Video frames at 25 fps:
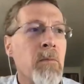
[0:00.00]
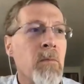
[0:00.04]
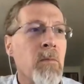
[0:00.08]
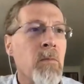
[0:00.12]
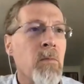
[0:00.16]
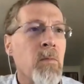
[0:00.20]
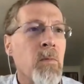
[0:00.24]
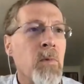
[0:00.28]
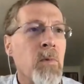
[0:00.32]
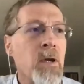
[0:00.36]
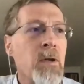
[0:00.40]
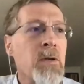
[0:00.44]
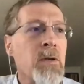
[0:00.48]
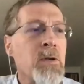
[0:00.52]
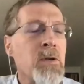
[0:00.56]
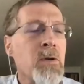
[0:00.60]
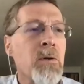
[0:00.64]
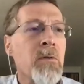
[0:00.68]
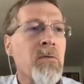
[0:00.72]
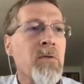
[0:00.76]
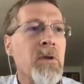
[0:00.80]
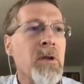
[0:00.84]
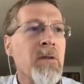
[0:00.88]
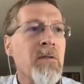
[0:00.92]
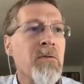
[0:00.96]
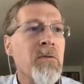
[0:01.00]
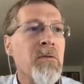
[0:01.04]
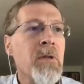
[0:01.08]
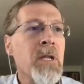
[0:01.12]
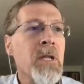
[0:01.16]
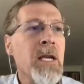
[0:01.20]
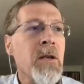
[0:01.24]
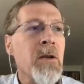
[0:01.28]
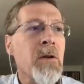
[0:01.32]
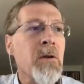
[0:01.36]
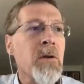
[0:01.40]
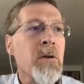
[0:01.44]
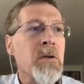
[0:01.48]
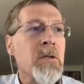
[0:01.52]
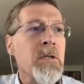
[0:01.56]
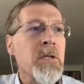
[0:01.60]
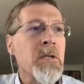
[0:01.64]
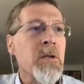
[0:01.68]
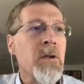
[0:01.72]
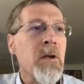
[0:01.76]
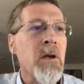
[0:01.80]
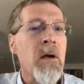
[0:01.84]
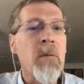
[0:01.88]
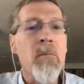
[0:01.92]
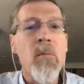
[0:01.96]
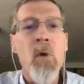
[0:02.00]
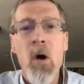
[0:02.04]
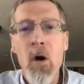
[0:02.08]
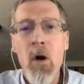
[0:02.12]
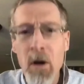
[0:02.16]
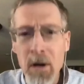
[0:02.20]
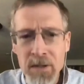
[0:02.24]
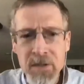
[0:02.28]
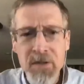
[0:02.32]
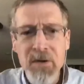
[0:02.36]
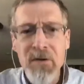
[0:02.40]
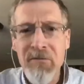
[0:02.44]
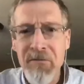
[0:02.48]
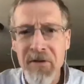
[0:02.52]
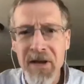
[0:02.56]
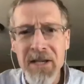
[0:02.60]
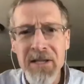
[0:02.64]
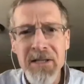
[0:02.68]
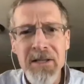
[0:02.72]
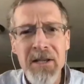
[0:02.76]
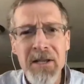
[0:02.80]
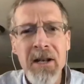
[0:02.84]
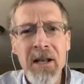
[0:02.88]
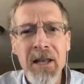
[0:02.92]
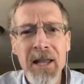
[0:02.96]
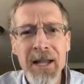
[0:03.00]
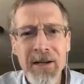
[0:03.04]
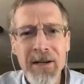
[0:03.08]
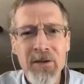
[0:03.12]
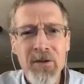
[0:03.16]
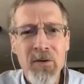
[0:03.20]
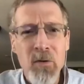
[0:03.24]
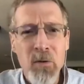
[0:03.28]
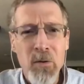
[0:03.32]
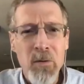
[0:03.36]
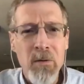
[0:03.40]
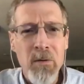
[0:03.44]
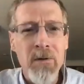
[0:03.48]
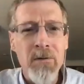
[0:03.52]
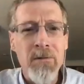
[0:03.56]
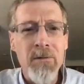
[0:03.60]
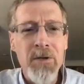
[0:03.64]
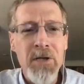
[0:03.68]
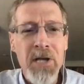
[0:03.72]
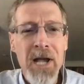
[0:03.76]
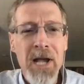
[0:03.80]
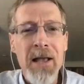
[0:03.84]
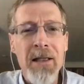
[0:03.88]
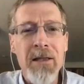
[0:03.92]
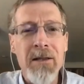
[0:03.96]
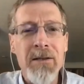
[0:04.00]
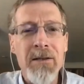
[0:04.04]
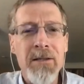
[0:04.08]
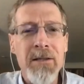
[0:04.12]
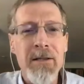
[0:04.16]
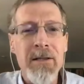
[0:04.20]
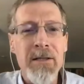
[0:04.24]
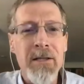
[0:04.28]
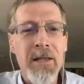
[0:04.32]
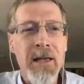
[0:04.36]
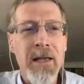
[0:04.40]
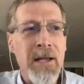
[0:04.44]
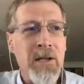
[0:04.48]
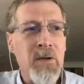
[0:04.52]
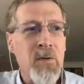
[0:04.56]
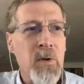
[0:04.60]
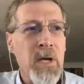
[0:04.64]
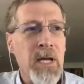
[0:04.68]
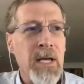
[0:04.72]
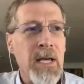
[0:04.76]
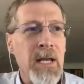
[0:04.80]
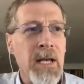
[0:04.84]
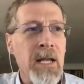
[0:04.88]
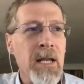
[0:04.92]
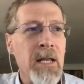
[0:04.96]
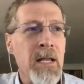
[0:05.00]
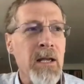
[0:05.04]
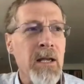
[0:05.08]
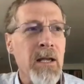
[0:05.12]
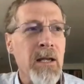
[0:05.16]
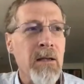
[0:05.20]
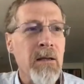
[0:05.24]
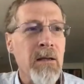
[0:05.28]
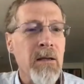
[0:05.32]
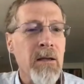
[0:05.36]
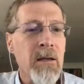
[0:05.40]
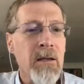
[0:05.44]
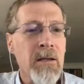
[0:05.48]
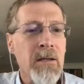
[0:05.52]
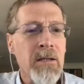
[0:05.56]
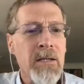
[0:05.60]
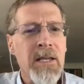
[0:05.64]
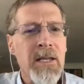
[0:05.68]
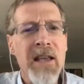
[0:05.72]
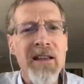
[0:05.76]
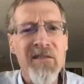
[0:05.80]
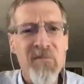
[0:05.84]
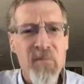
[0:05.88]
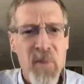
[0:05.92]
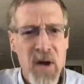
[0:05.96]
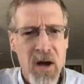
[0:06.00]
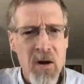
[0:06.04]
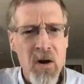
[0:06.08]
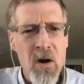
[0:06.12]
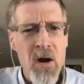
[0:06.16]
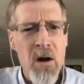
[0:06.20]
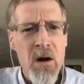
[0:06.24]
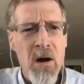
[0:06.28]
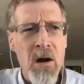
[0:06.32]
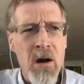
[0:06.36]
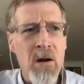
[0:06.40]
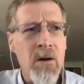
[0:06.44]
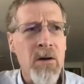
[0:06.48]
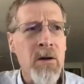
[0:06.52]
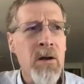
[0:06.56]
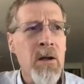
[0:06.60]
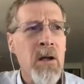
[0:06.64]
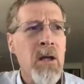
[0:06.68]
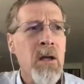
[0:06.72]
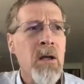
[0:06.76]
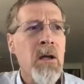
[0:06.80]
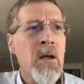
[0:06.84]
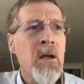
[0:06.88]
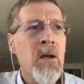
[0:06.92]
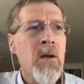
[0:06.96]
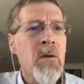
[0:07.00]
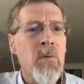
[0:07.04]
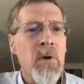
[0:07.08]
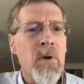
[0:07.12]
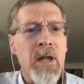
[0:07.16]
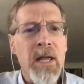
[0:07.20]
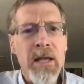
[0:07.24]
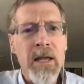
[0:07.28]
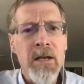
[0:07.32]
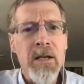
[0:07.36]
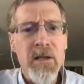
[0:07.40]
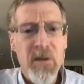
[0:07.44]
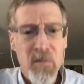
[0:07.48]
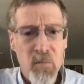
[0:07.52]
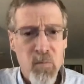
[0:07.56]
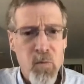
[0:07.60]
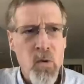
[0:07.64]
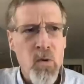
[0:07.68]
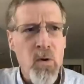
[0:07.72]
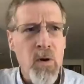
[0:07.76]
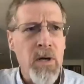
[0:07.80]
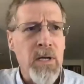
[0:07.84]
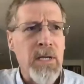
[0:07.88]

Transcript: conservative leaders, also faced an electoral challenge this last week. And in the state of Bihar, one of India's poorest